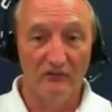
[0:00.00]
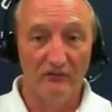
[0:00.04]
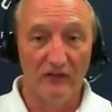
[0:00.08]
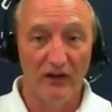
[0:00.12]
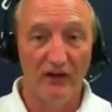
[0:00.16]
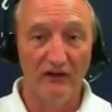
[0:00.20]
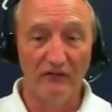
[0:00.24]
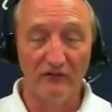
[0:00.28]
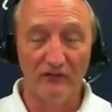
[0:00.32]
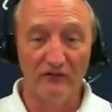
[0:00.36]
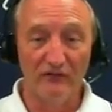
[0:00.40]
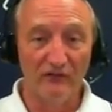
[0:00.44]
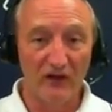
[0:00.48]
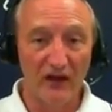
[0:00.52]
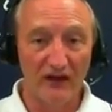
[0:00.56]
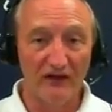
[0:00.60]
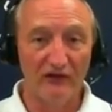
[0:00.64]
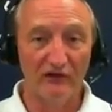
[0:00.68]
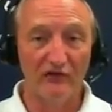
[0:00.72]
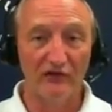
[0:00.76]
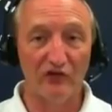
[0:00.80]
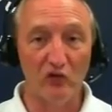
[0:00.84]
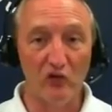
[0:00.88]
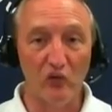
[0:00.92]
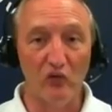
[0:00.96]
Every flight
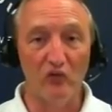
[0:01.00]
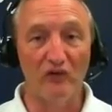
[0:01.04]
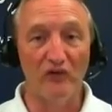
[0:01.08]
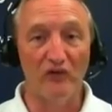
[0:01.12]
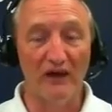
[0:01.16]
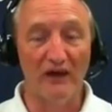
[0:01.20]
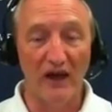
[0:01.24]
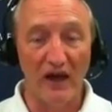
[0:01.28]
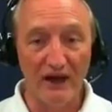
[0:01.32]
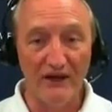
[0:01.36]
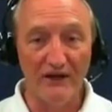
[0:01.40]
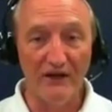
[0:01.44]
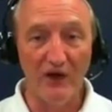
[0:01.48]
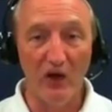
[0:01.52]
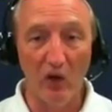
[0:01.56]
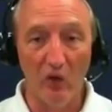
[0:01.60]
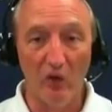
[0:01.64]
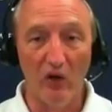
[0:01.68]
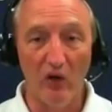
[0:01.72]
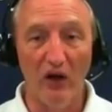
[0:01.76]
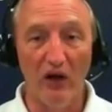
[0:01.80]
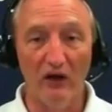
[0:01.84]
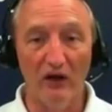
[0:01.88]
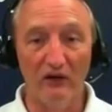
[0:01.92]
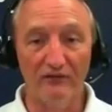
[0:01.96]
school that I
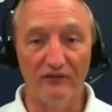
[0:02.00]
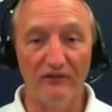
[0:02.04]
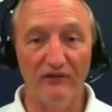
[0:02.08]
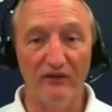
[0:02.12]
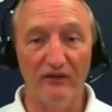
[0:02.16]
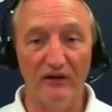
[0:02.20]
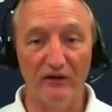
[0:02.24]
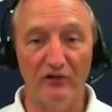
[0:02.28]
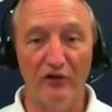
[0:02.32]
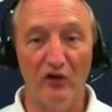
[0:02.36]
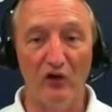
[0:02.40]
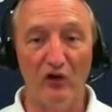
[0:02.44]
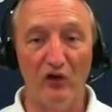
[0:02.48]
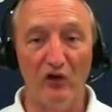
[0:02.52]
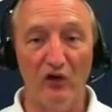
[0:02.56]
know of is